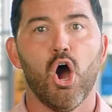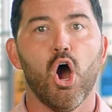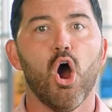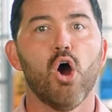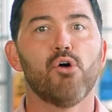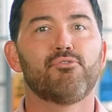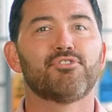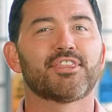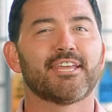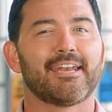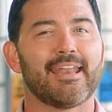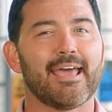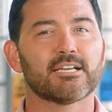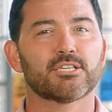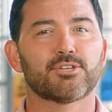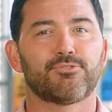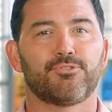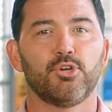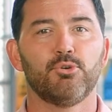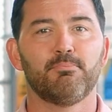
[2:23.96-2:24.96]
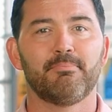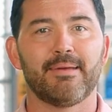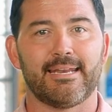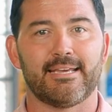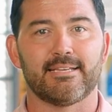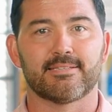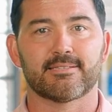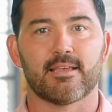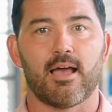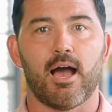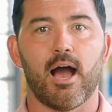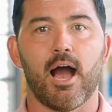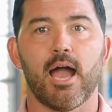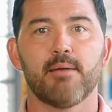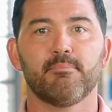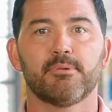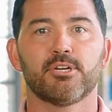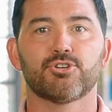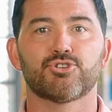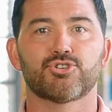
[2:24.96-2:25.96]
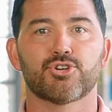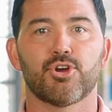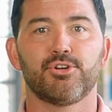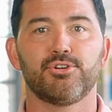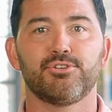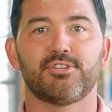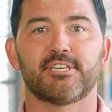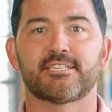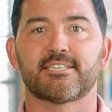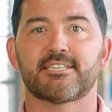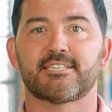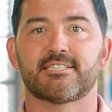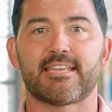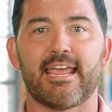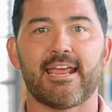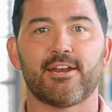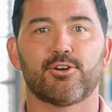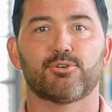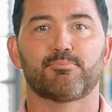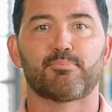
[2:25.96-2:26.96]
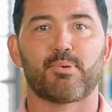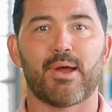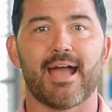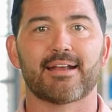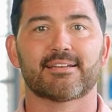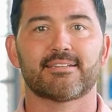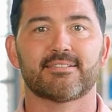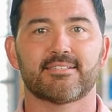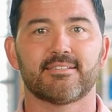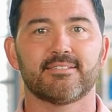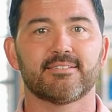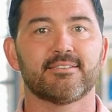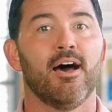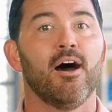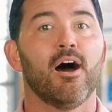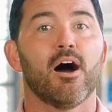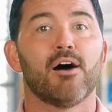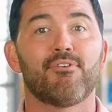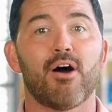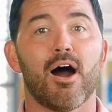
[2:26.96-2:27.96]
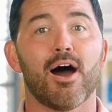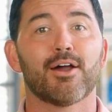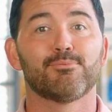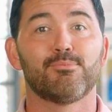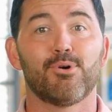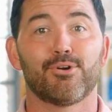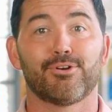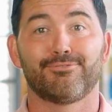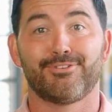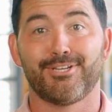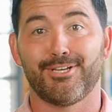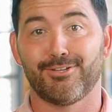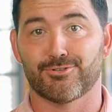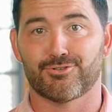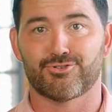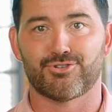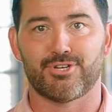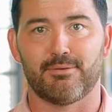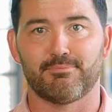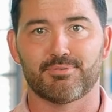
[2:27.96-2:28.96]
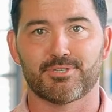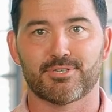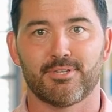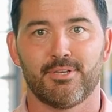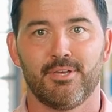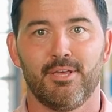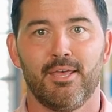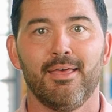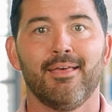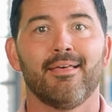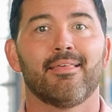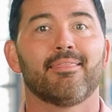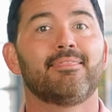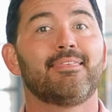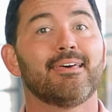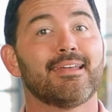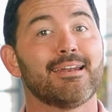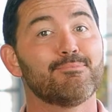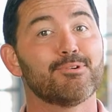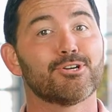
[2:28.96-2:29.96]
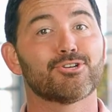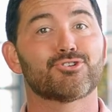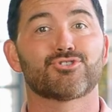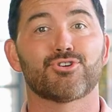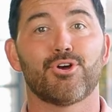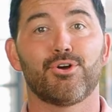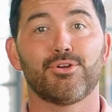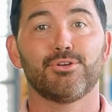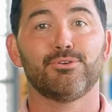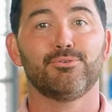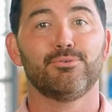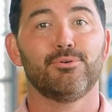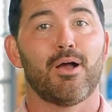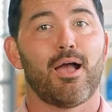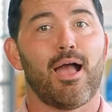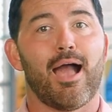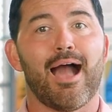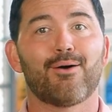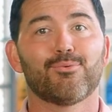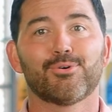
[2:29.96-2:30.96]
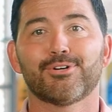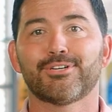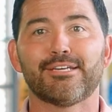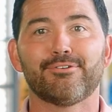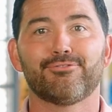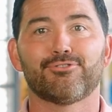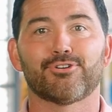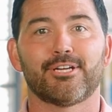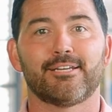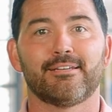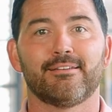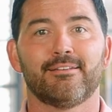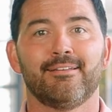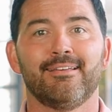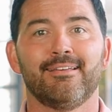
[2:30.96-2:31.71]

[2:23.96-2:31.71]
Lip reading: Over the next few minutes, I'm gonna show you the standard practices of automotive dealerships. Then I'm gonna show you how we're different.